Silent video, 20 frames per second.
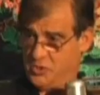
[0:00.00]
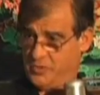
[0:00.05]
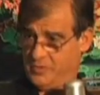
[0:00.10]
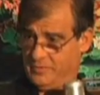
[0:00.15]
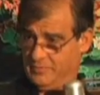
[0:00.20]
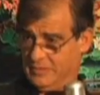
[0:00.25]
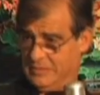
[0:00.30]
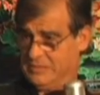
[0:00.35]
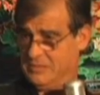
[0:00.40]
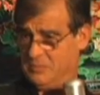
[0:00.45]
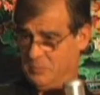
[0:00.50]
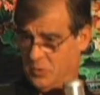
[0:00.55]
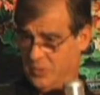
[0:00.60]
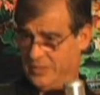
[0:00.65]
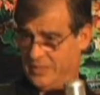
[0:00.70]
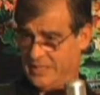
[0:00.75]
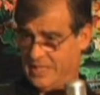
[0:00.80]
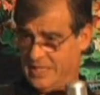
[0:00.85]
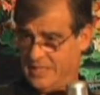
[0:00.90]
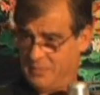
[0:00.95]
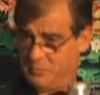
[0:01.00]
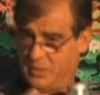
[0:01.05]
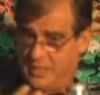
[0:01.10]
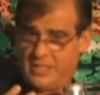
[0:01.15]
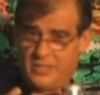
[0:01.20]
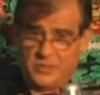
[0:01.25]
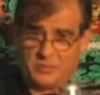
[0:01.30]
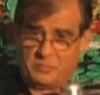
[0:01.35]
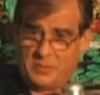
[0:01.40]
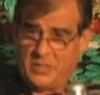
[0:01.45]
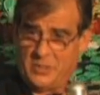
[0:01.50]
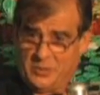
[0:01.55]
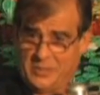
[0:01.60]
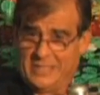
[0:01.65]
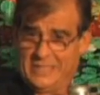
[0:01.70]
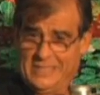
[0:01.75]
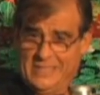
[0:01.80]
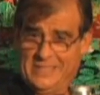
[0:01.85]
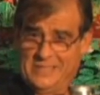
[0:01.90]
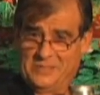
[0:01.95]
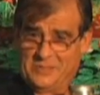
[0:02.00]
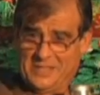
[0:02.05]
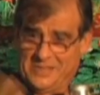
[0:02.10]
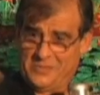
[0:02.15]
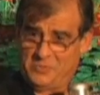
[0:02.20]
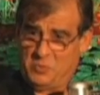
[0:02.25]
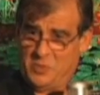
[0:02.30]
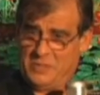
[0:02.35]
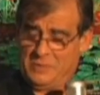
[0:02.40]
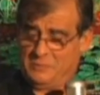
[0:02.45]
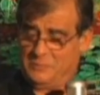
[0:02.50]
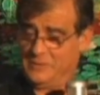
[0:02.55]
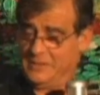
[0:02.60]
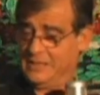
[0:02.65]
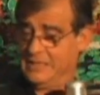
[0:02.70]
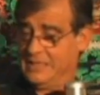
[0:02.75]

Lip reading: at least in Marin County, but here apparently it is. That's wonderful.